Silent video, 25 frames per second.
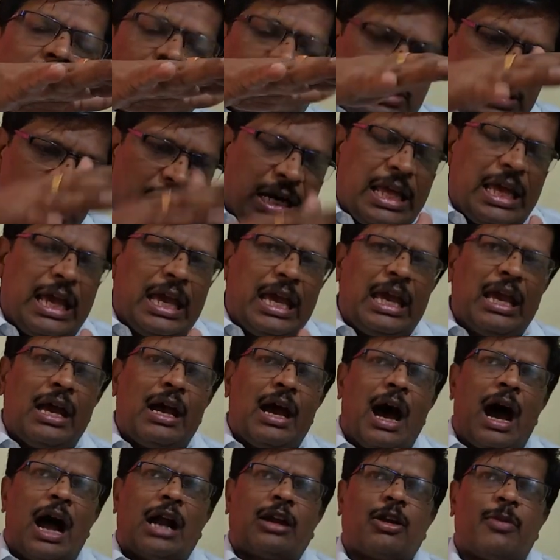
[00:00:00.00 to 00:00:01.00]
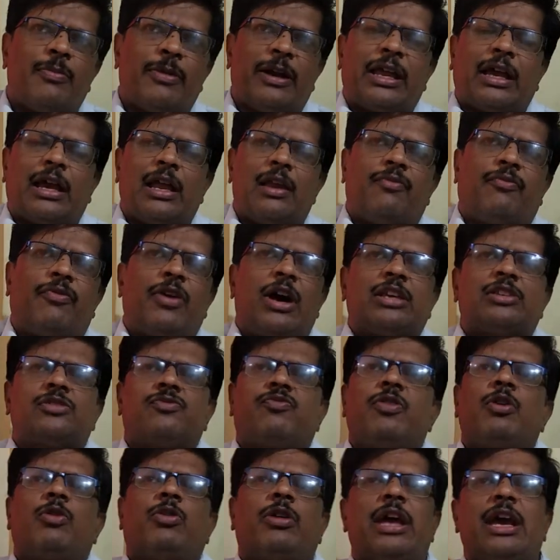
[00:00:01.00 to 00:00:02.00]
study, automatically
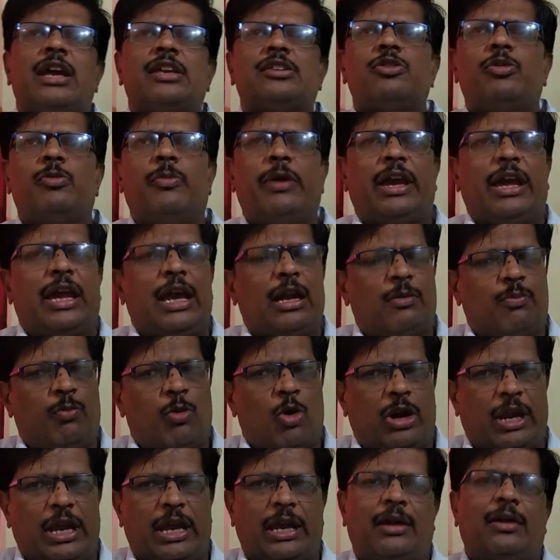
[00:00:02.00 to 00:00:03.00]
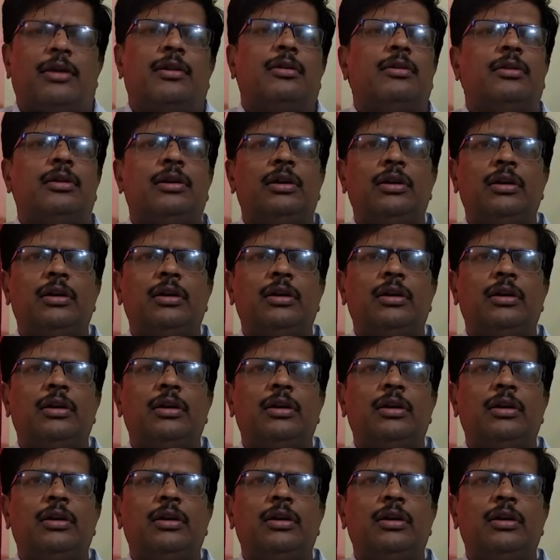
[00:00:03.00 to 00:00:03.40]
first few days you may get boring.